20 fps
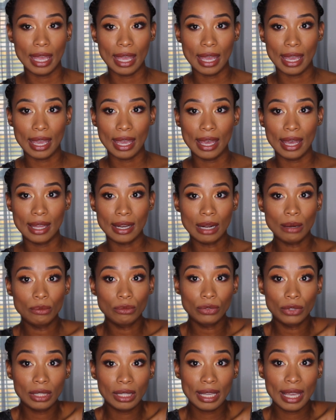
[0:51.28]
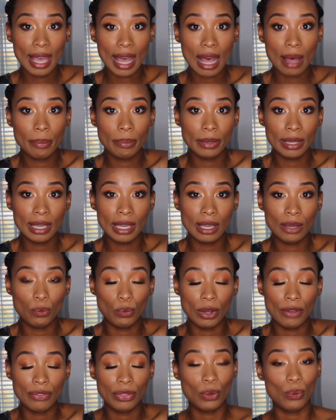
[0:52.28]
And I'm really happy
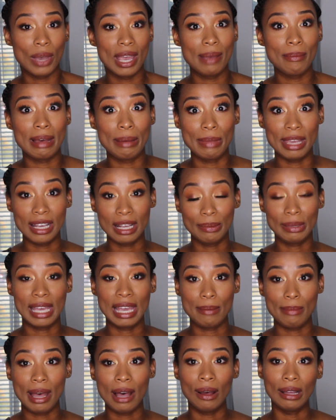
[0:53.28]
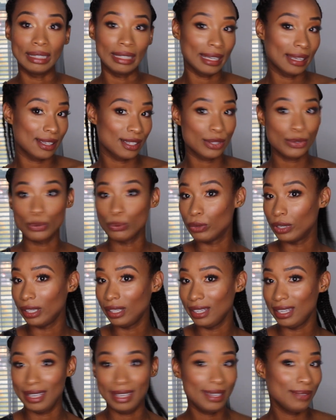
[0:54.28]
with the way my makeup came out. I think it's
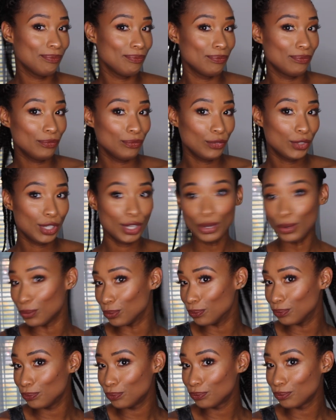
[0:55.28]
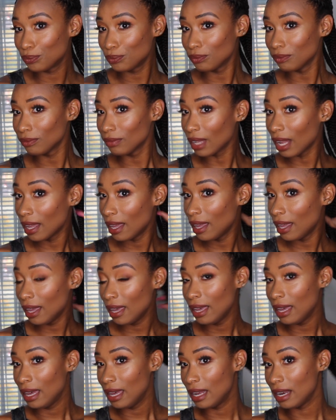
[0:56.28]
really cute.
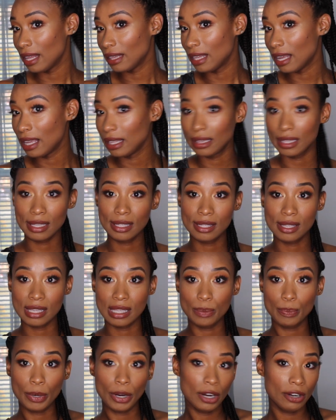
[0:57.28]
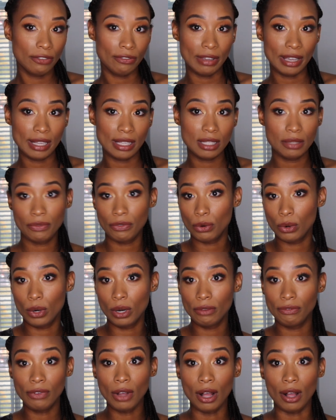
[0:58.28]
And I think this is perfect
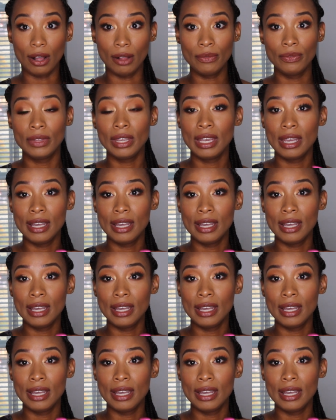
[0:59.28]
for fall.